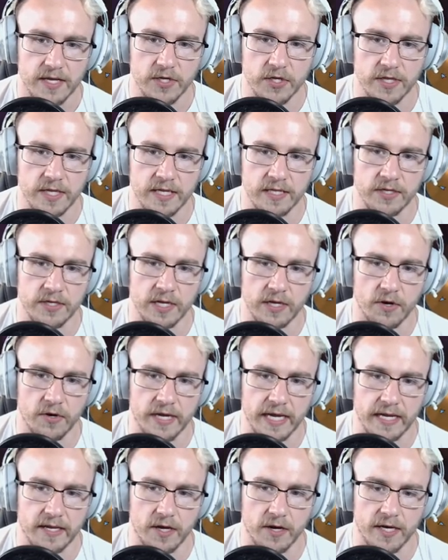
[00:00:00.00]
You're like,
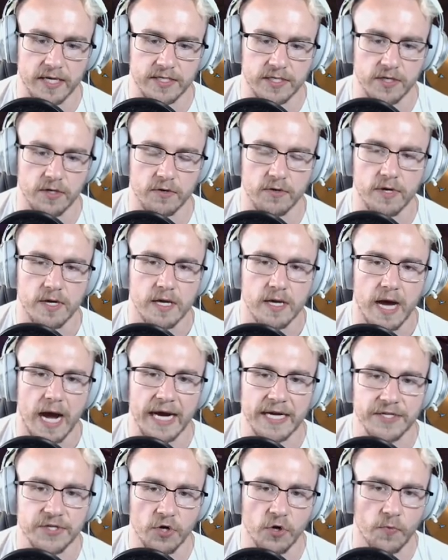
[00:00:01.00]
okay, all right, so
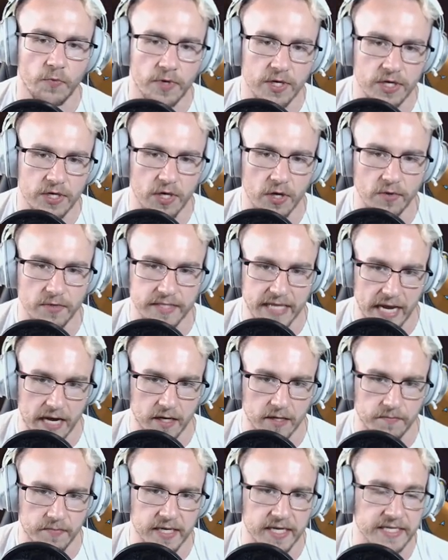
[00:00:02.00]
I don't want to go
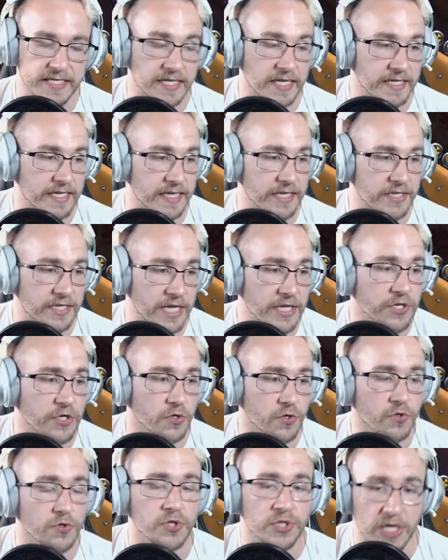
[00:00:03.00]
down, because then
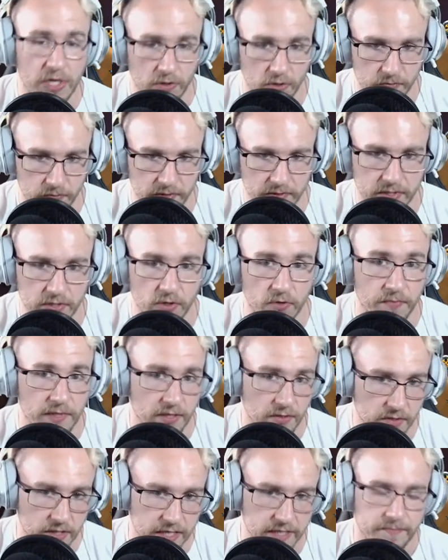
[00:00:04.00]
you lose
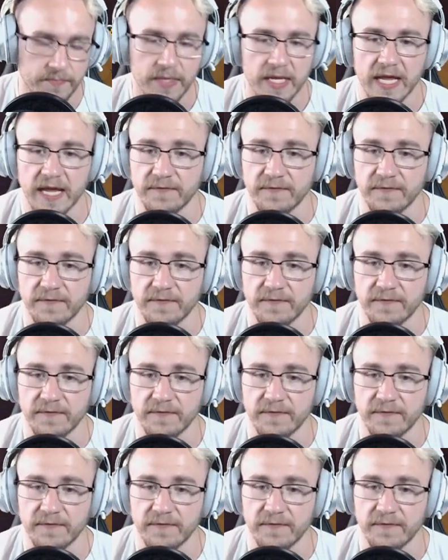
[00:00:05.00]
durability.